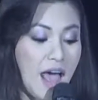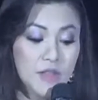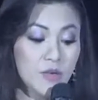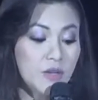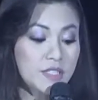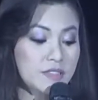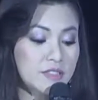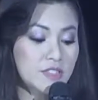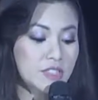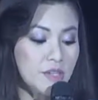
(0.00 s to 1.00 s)
Andrew is
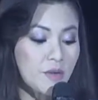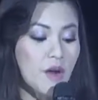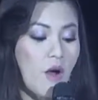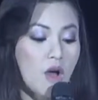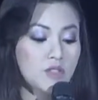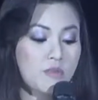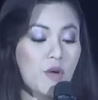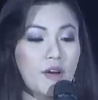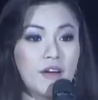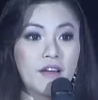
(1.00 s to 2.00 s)
a serial
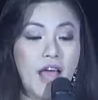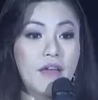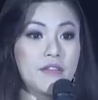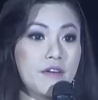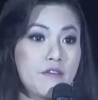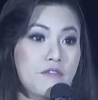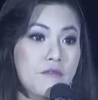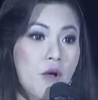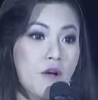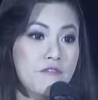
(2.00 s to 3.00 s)
entrepreneur and the
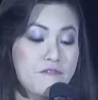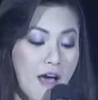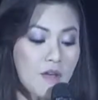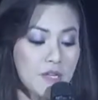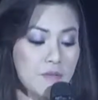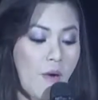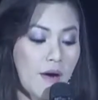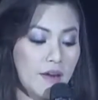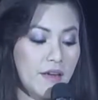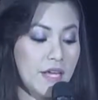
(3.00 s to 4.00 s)
founding
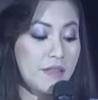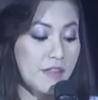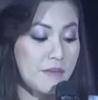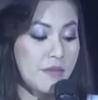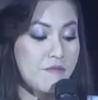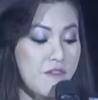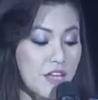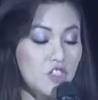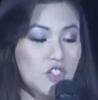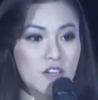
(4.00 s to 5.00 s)
partner in Think Big
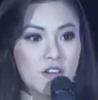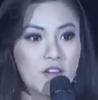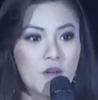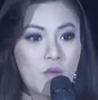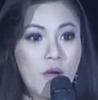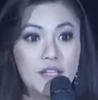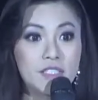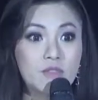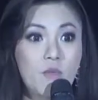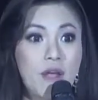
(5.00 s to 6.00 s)
Venture, where
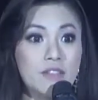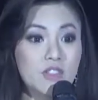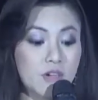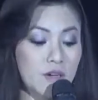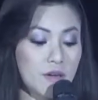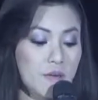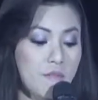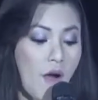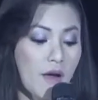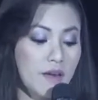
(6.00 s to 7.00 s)
his venture
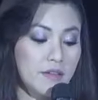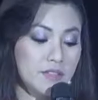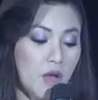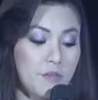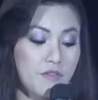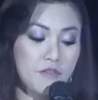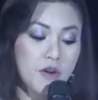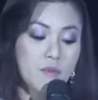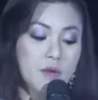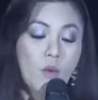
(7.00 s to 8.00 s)
partners of the
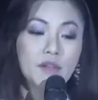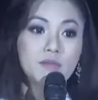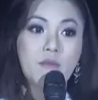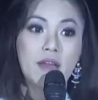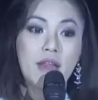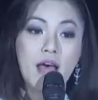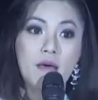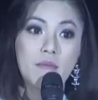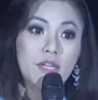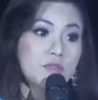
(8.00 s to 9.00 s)
firm investment
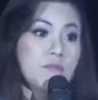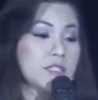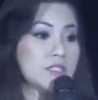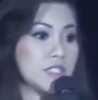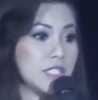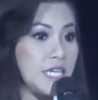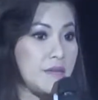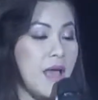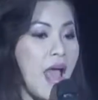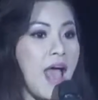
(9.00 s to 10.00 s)
and management
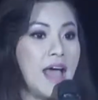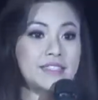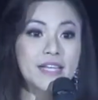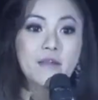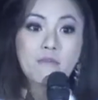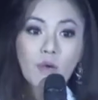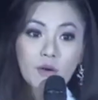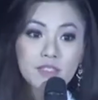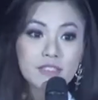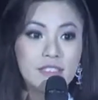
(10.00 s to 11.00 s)
team has
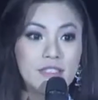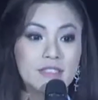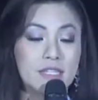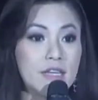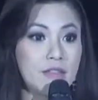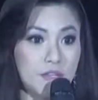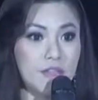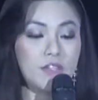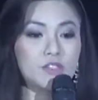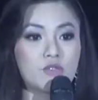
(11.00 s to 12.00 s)
expertise in the
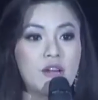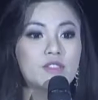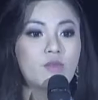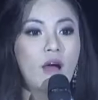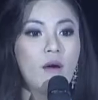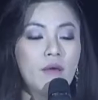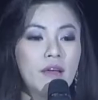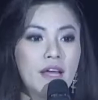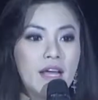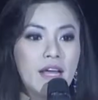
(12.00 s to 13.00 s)
industry as well.